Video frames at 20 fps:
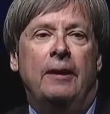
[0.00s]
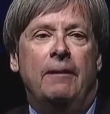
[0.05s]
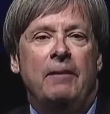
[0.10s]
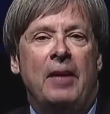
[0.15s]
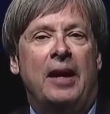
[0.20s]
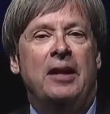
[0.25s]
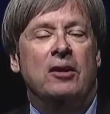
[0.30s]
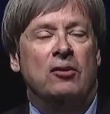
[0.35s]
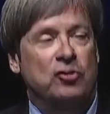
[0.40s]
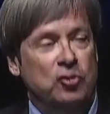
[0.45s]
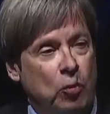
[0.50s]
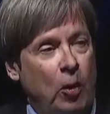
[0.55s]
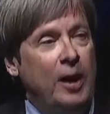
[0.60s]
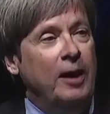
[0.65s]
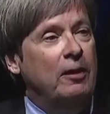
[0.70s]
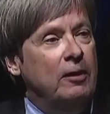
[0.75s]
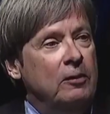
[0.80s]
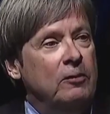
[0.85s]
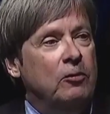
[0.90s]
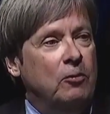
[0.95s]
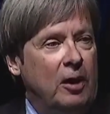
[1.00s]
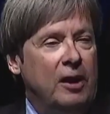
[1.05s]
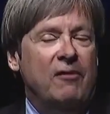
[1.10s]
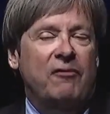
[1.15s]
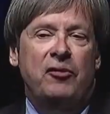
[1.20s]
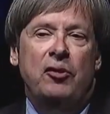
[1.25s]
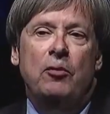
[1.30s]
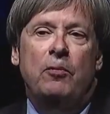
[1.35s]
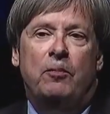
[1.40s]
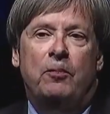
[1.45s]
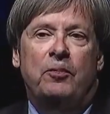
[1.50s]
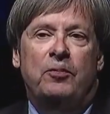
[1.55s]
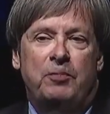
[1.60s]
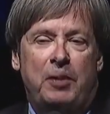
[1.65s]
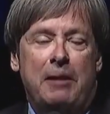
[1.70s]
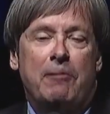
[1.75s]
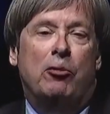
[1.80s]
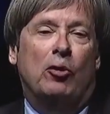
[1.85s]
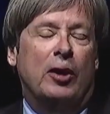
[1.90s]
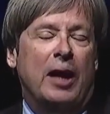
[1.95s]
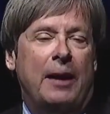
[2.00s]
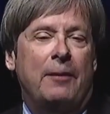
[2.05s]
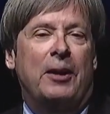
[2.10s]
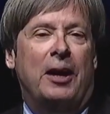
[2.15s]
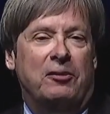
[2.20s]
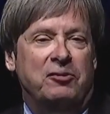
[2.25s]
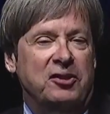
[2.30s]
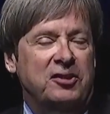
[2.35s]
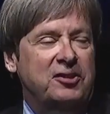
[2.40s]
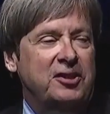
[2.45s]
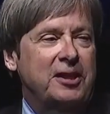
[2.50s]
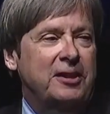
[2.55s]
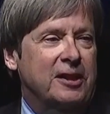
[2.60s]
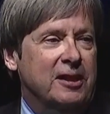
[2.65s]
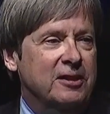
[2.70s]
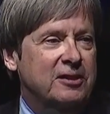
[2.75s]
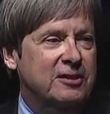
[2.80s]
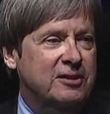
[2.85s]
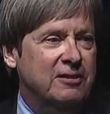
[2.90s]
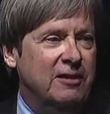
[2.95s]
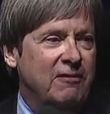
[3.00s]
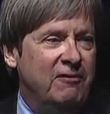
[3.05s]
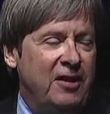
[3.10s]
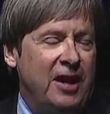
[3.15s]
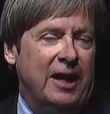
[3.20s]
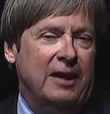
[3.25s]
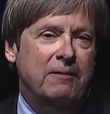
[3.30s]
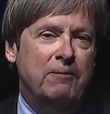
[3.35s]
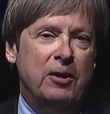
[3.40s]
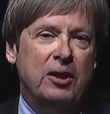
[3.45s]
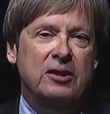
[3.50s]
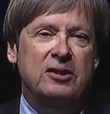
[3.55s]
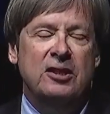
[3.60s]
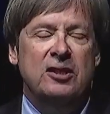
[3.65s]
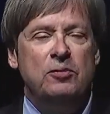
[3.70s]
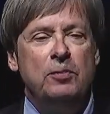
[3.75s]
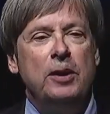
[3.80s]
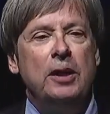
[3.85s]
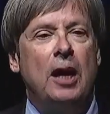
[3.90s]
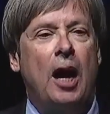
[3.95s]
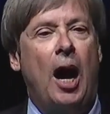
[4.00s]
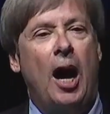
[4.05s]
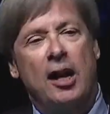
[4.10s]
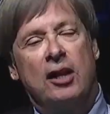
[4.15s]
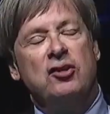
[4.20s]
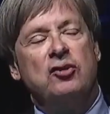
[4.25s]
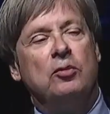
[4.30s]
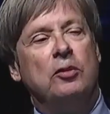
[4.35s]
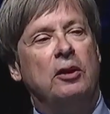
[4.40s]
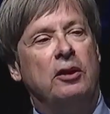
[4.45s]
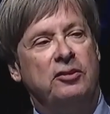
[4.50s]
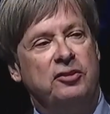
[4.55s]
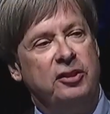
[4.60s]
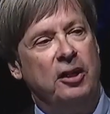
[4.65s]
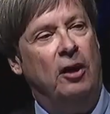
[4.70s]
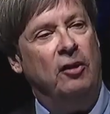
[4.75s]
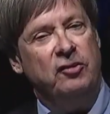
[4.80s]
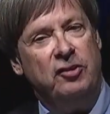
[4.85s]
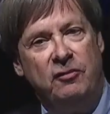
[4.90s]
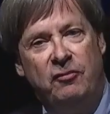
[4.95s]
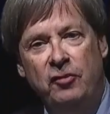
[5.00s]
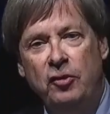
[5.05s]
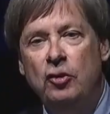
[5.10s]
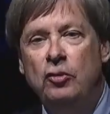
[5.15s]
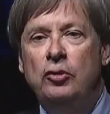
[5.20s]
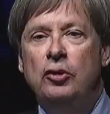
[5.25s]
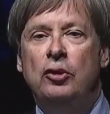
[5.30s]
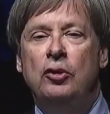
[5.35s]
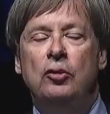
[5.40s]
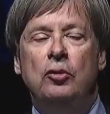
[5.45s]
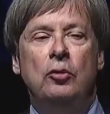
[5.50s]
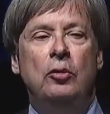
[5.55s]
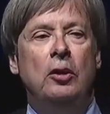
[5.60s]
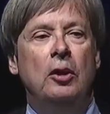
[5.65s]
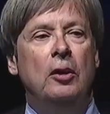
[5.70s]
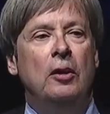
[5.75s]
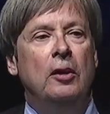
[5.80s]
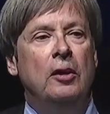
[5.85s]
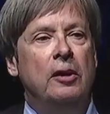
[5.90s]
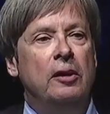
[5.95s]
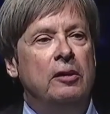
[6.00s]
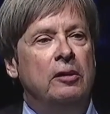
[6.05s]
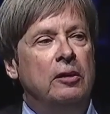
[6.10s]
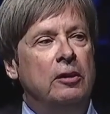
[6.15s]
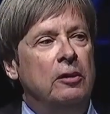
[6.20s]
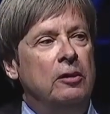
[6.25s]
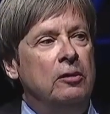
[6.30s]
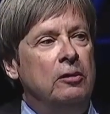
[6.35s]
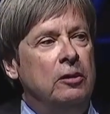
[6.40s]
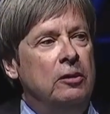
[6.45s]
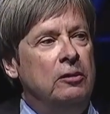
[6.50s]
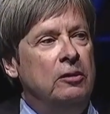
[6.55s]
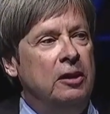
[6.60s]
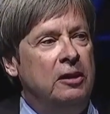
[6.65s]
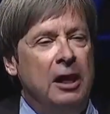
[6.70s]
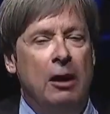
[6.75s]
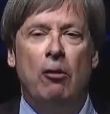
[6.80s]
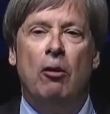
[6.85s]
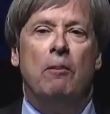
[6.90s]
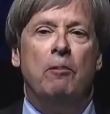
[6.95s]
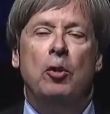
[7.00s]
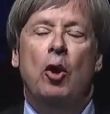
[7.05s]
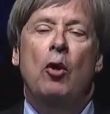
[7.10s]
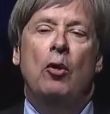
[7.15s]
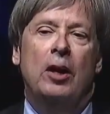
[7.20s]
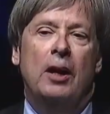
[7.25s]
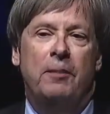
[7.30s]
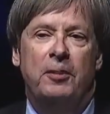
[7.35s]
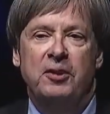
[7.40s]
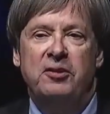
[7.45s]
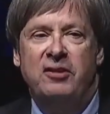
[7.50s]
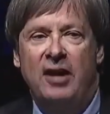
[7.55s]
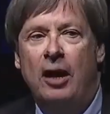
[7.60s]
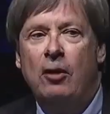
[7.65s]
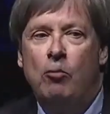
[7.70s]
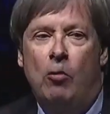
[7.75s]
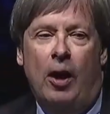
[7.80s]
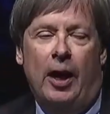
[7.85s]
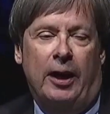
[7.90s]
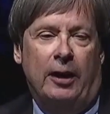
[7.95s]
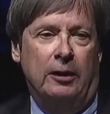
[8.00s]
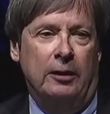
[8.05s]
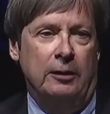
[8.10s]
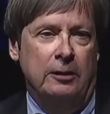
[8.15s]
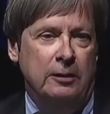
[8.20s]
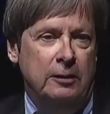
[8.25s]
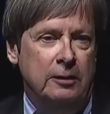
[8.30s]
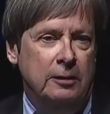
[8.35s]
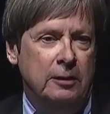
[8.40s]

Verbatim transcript: And there was quite a, quite a few people came out to see this event because let's be honest with ourselves. If you knew that they were blowing up a dead whale